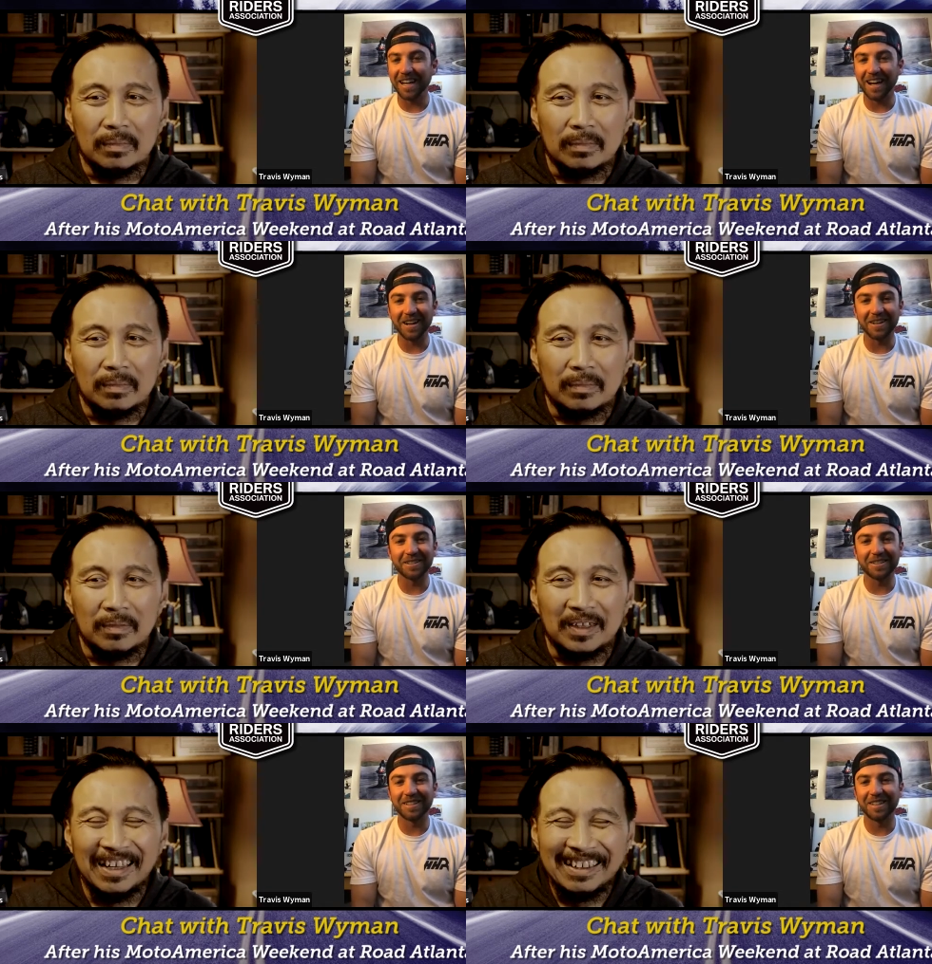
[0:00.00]
Speaker 1: I,
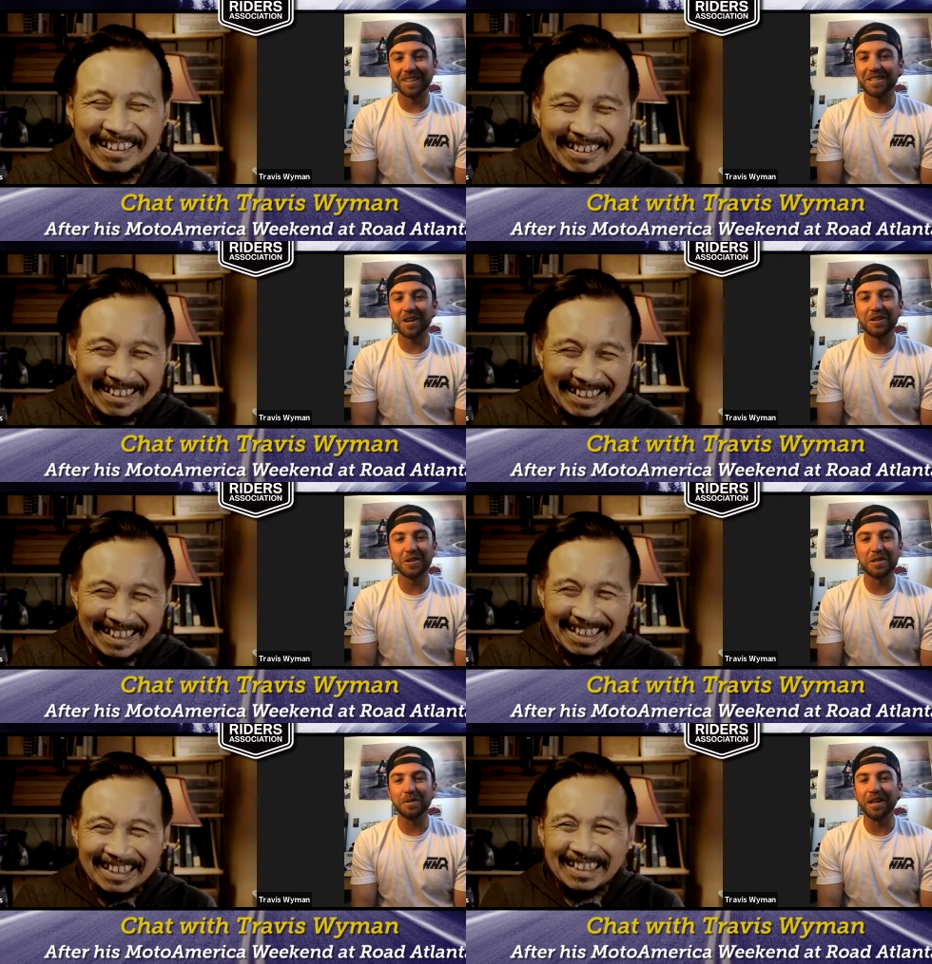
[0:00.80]
it's hard
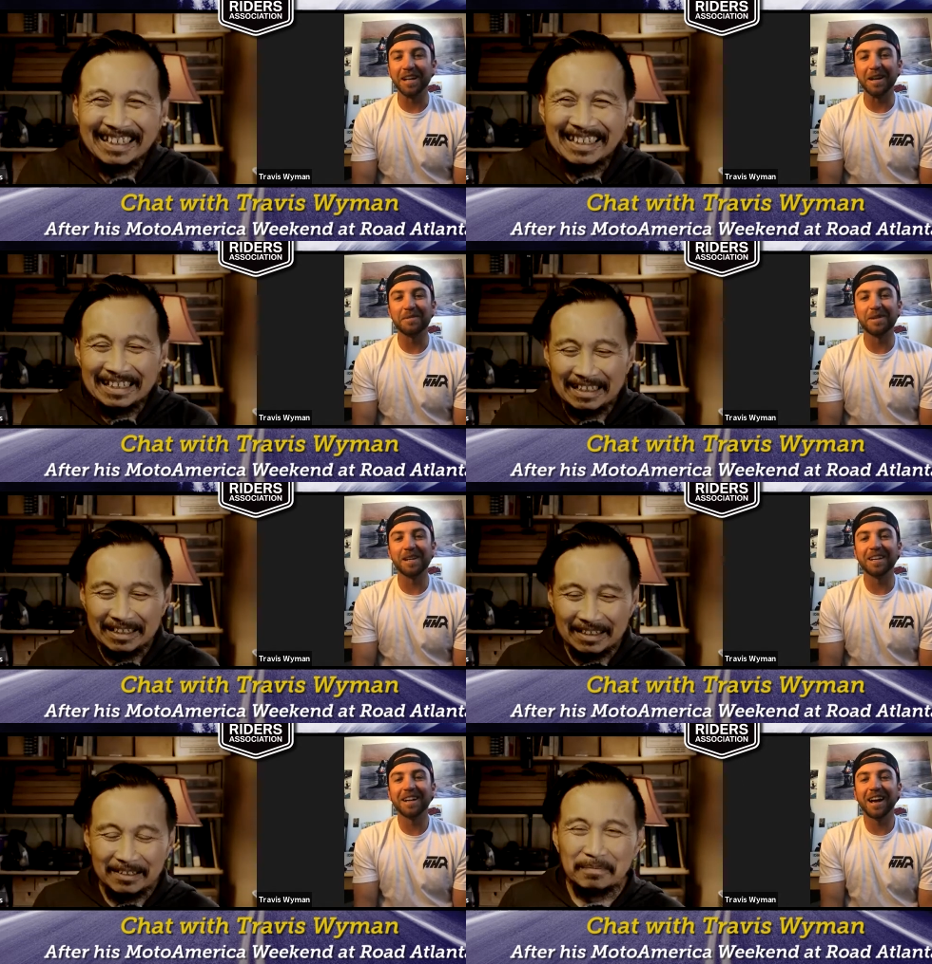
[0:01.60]
to explain. I
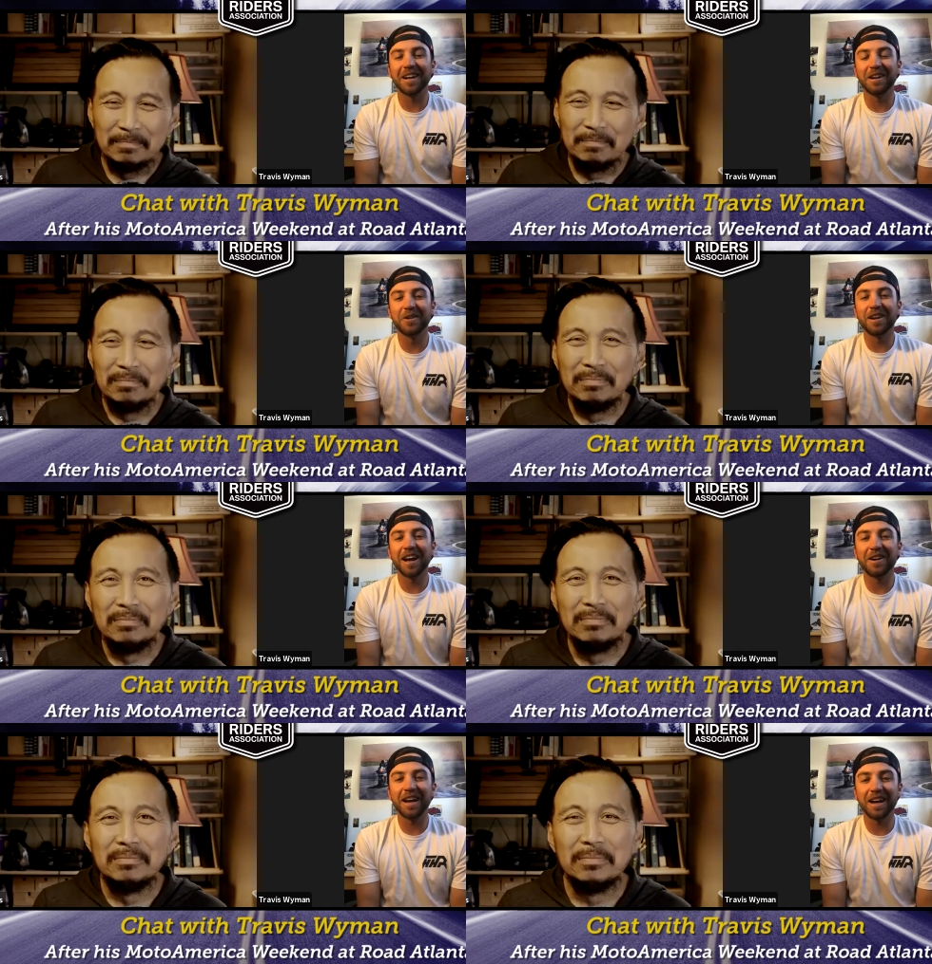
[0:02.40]
mean, I know
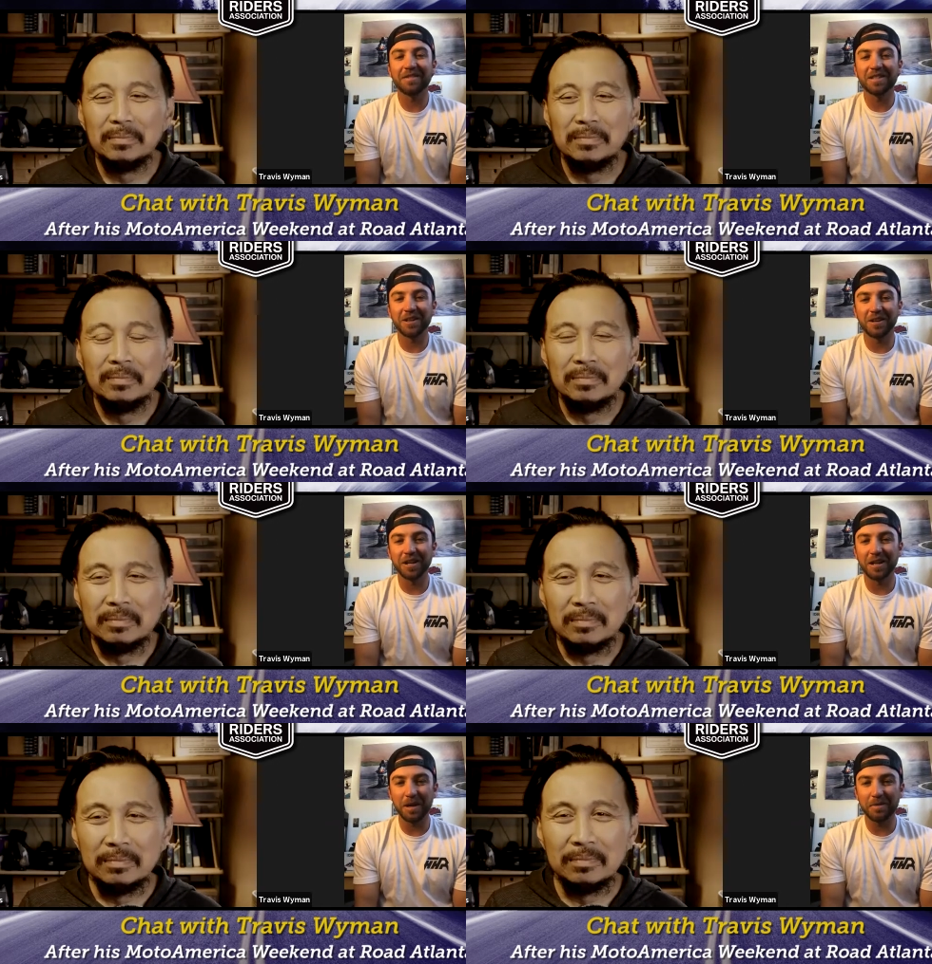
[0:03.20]
now I have the
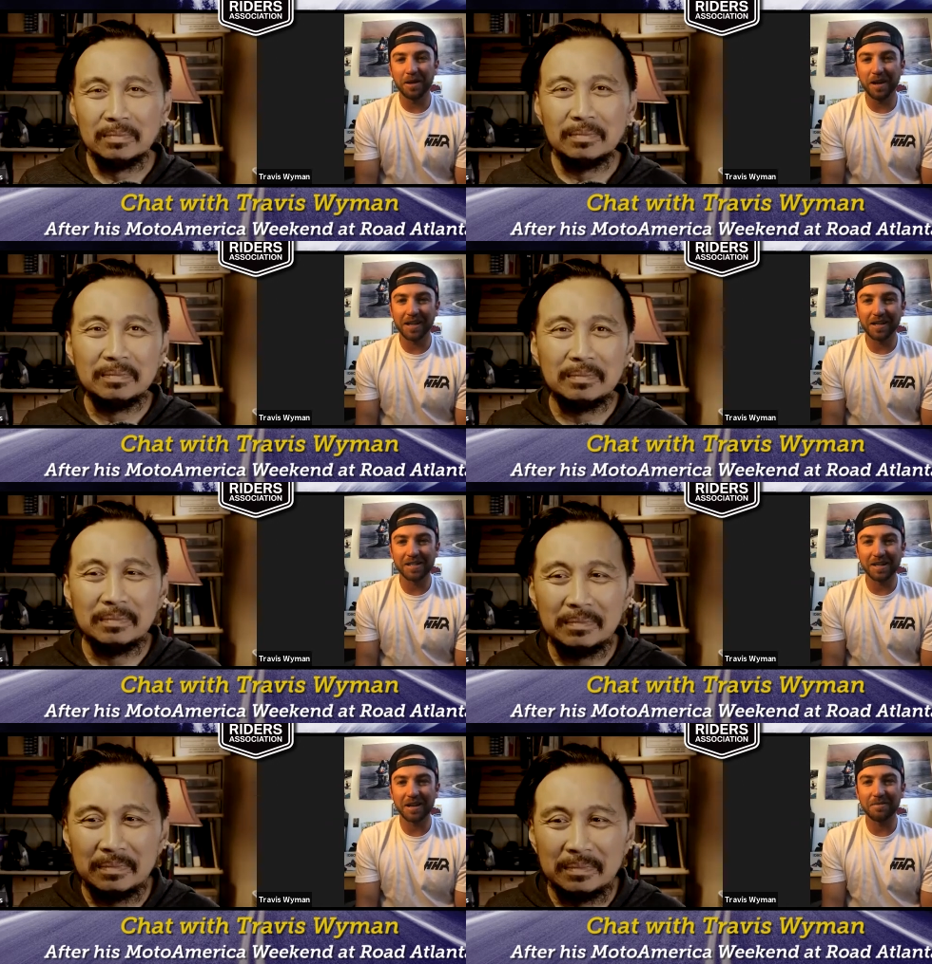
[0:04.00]
target on my back
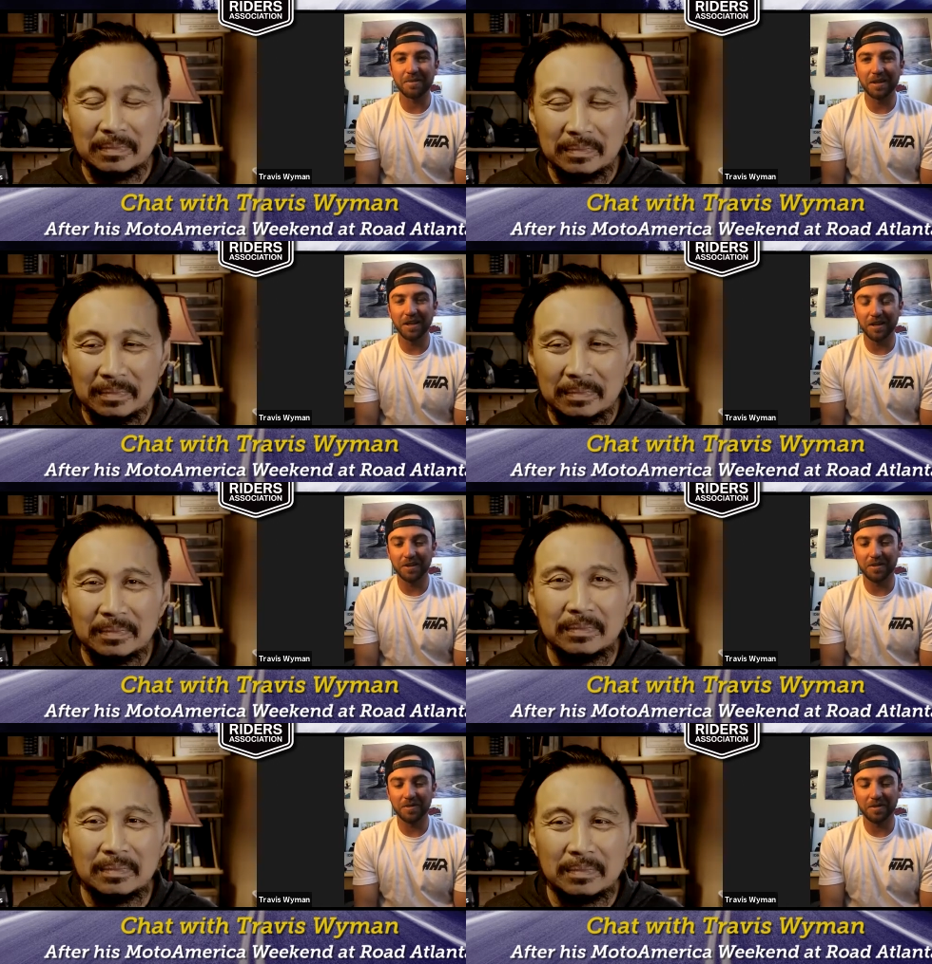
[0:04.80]
because I'm, you
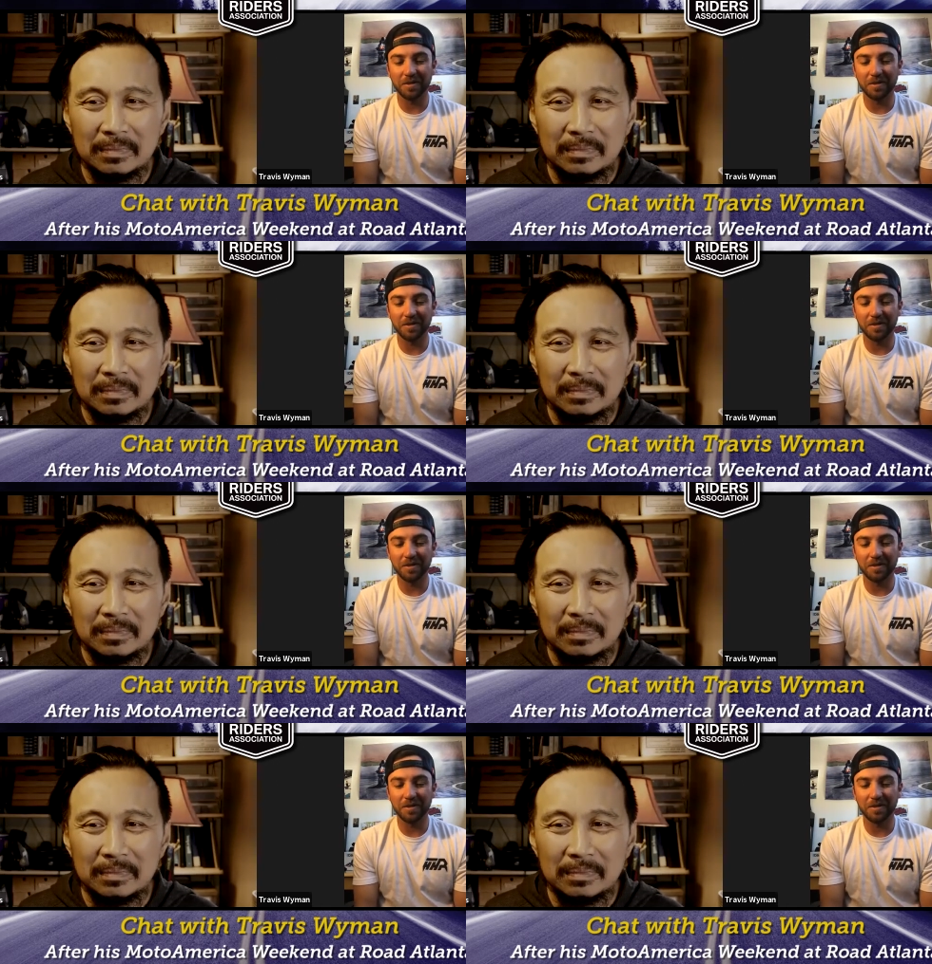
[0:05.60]
know,